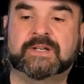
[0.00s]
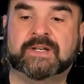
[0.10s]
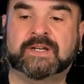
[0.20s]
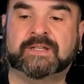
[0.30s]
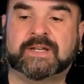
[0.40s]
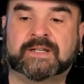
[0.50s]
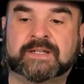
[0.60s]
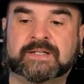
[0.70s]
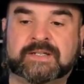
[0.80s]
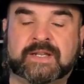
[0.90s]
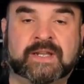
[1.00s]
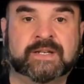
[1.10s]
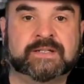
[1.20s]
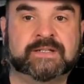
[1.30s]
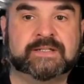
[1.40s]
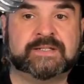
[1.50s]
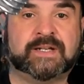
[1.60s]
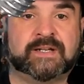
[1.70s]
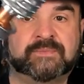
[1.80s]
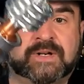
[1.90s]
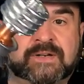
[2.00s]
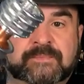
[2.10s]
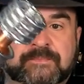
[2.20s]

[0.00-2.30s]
and that is a hidden second button.